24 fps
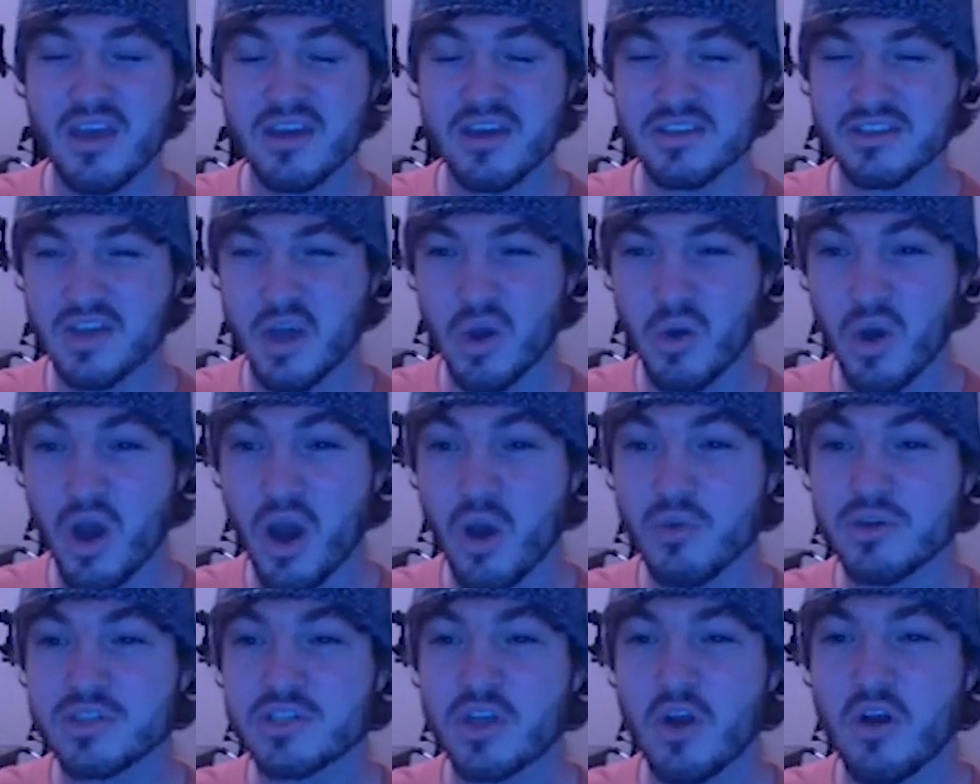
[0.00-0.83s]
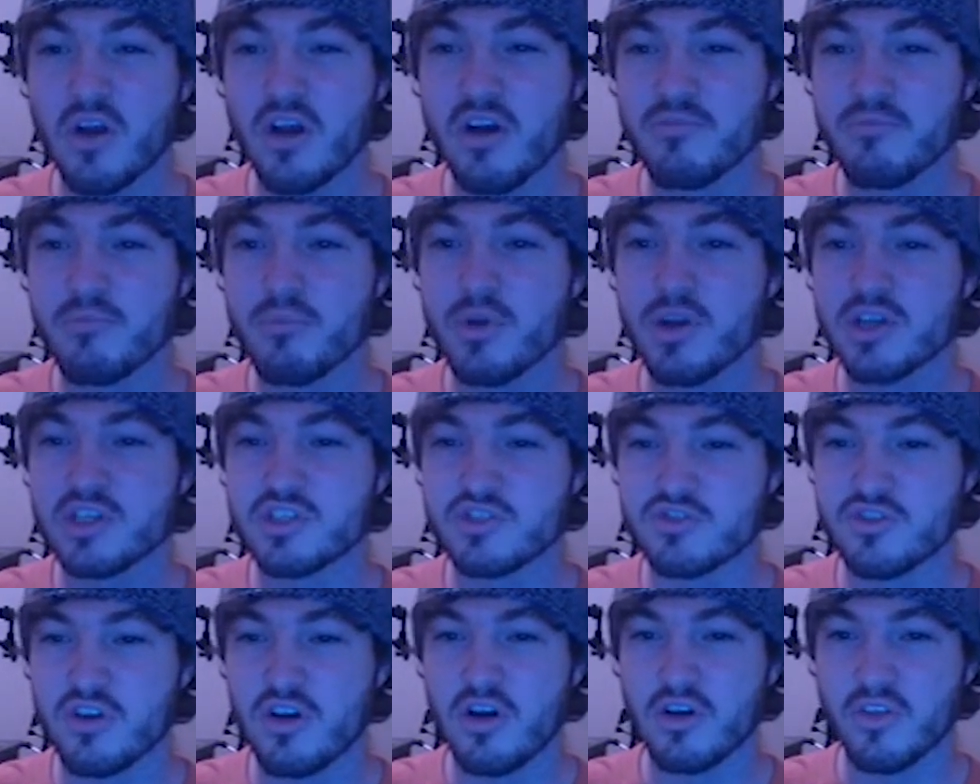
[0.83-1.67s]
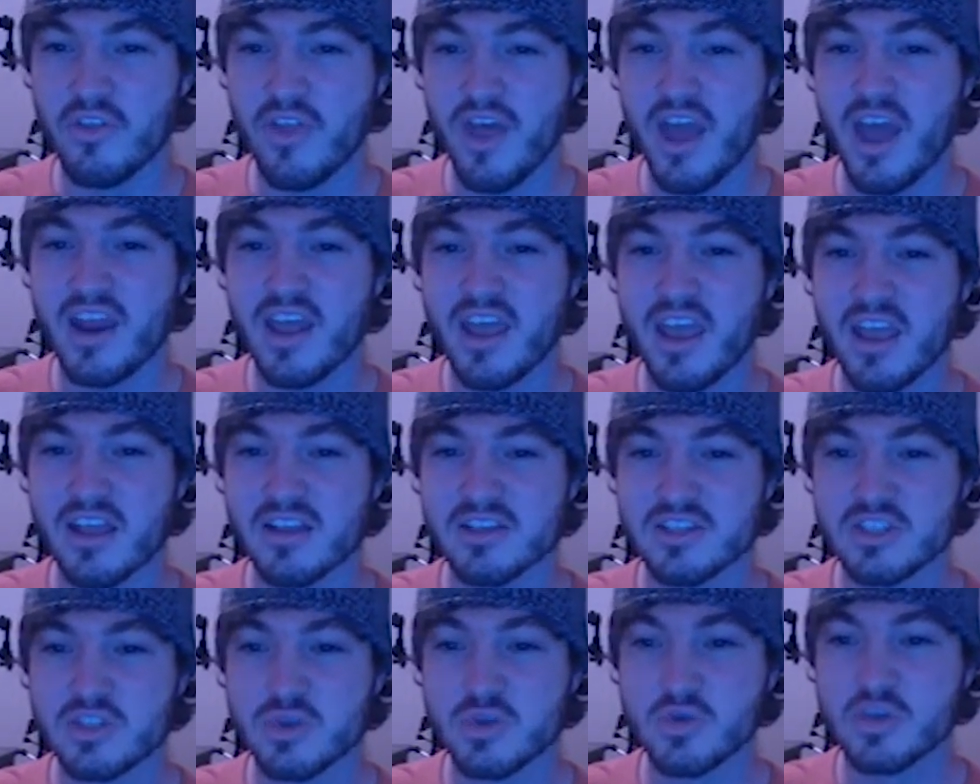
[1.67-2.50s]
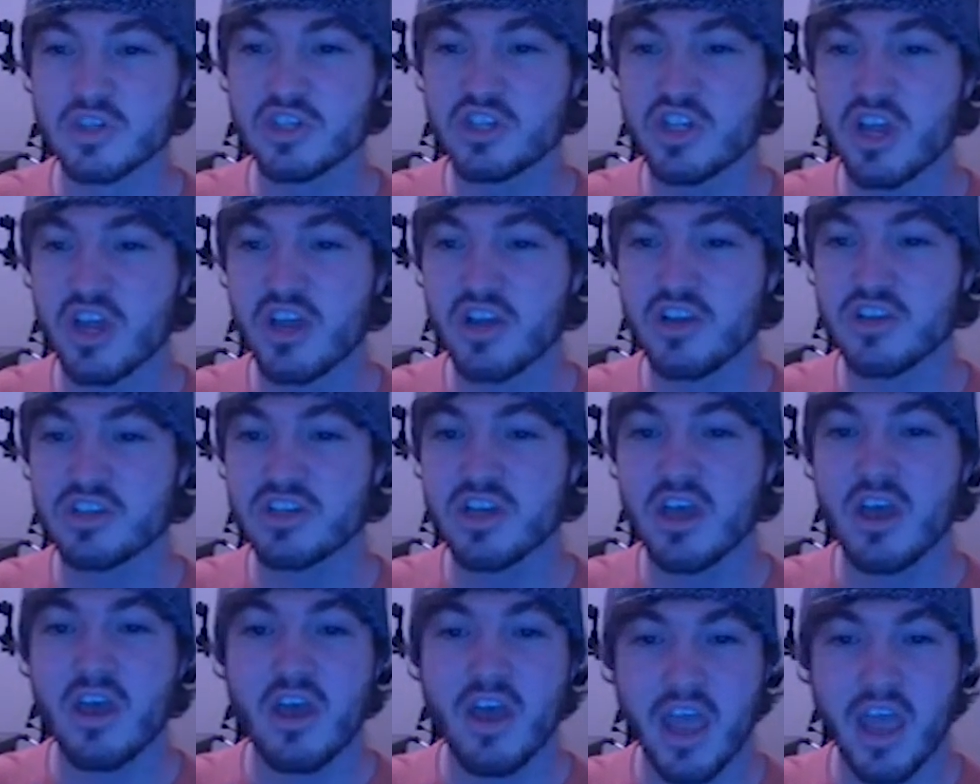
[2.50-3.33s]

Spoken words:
So we started off pretty strong. That and Soul Exchange